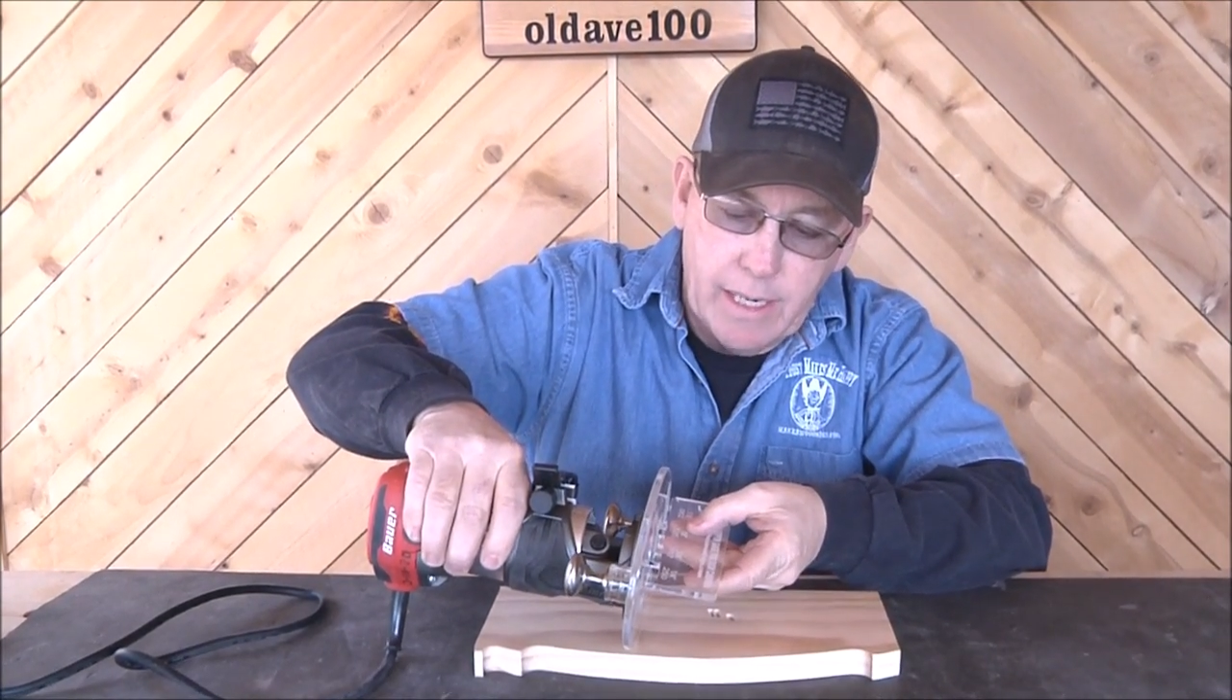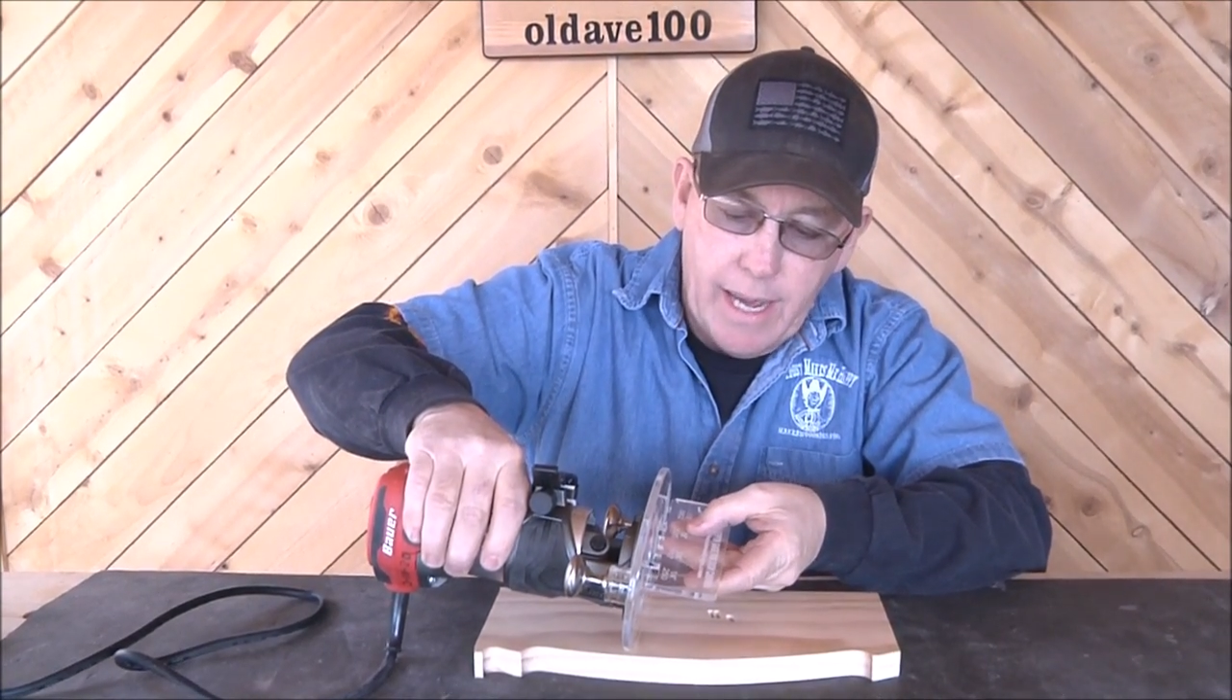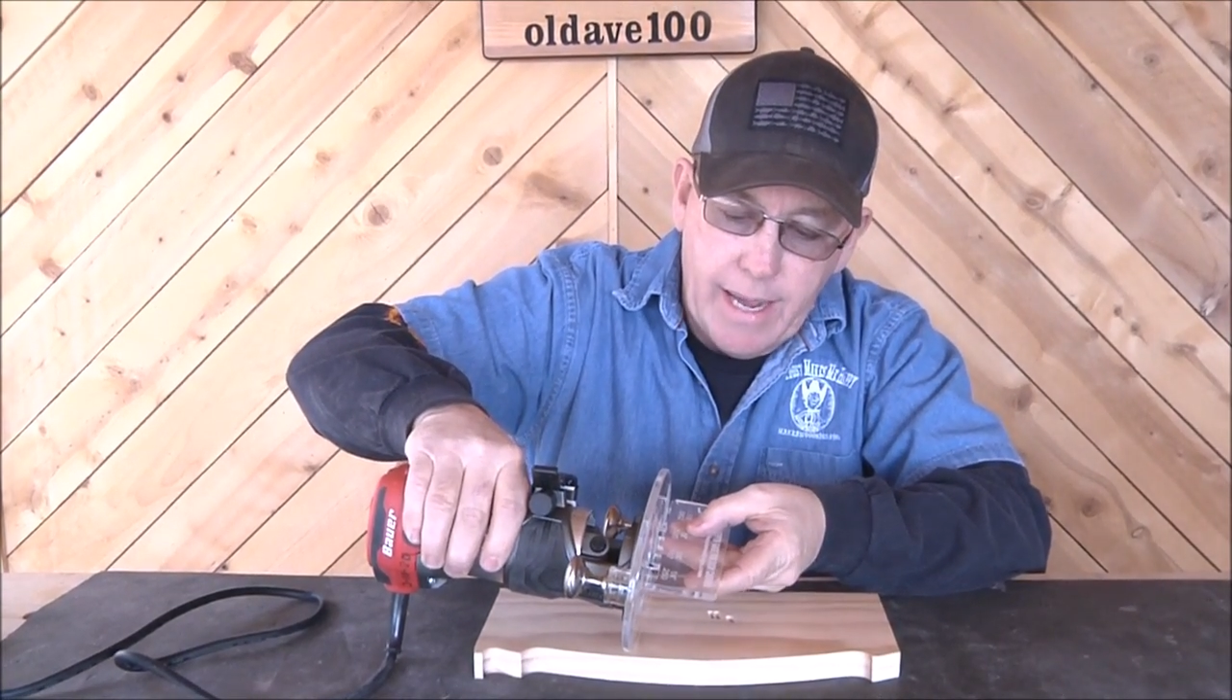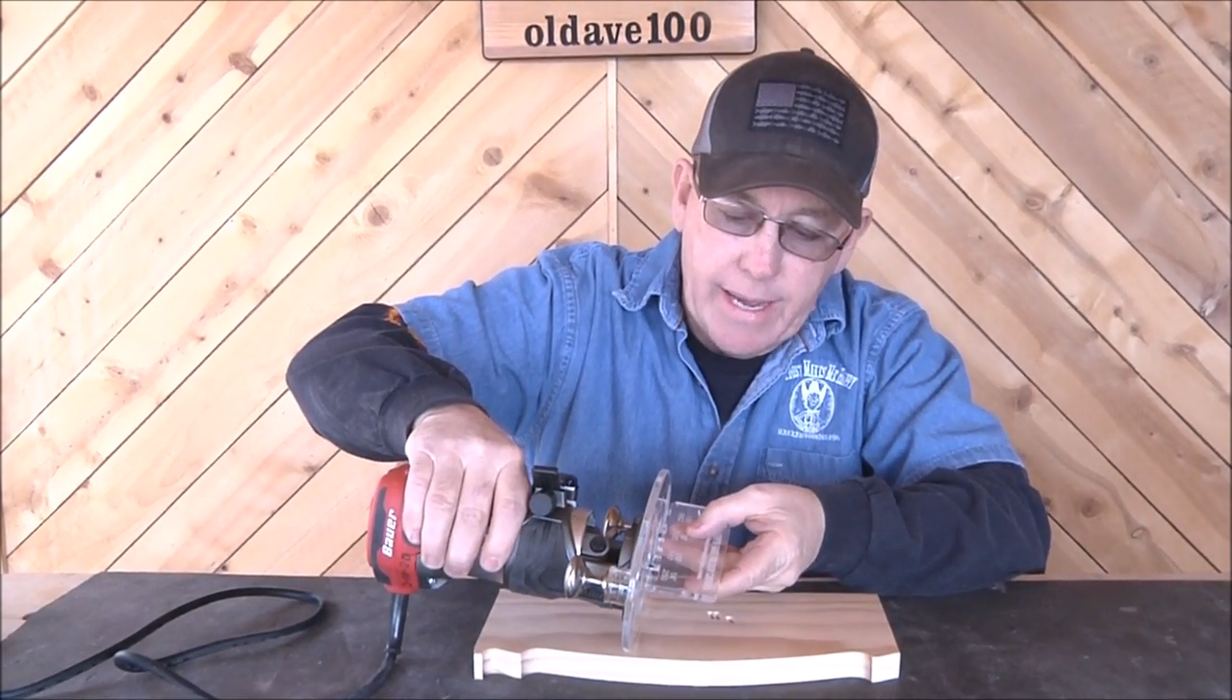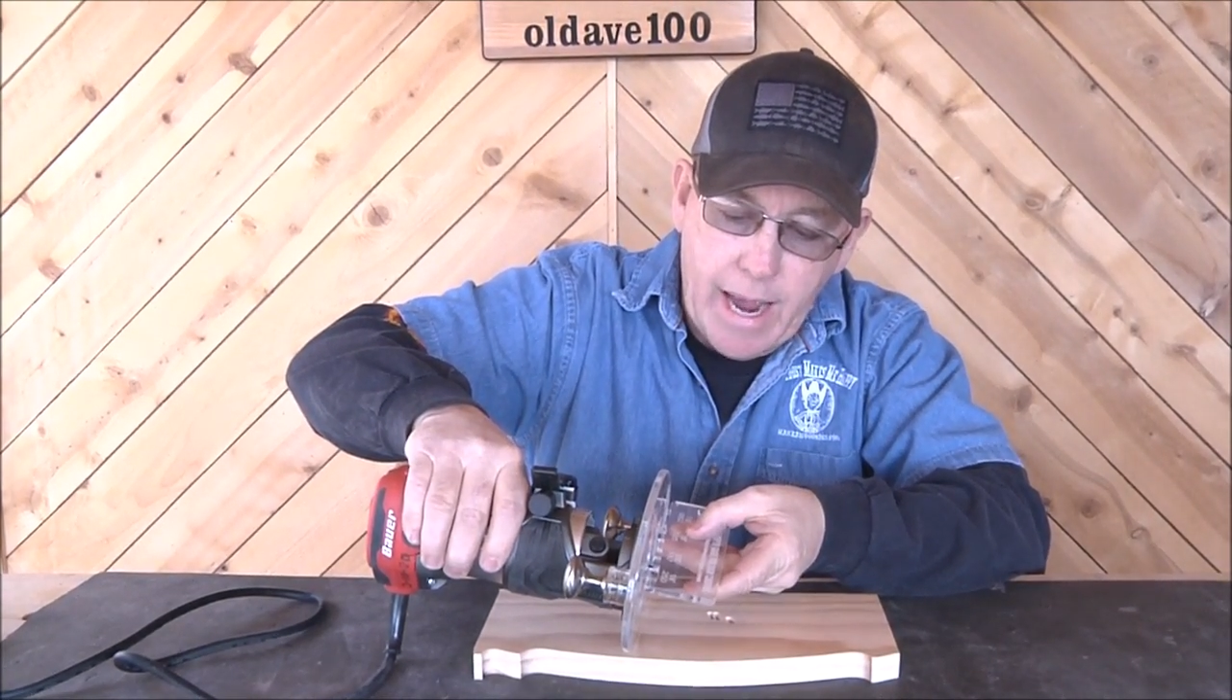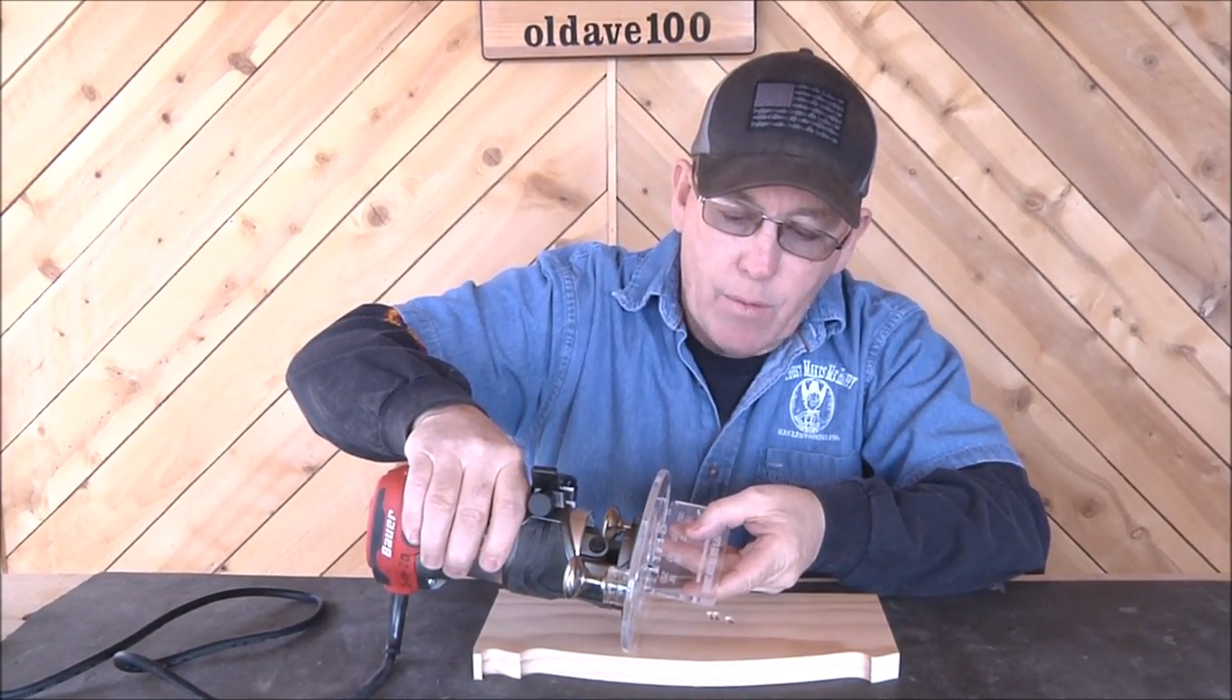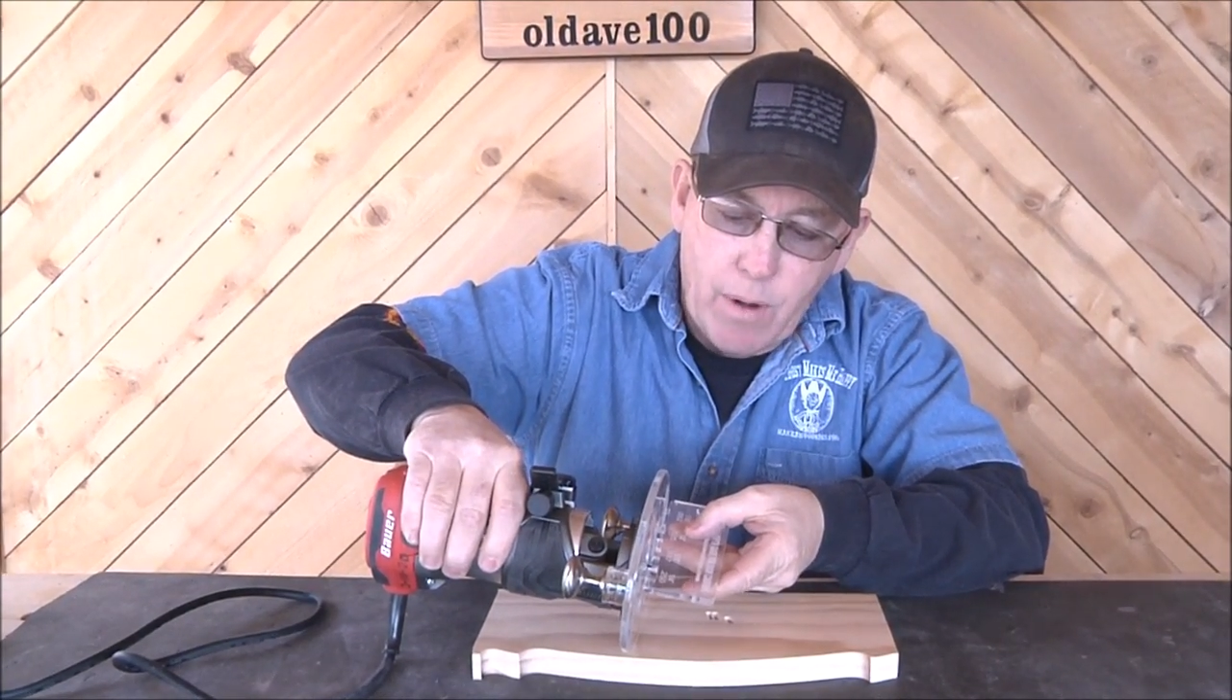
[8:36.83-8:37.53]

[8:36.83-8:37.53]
uh, yeah,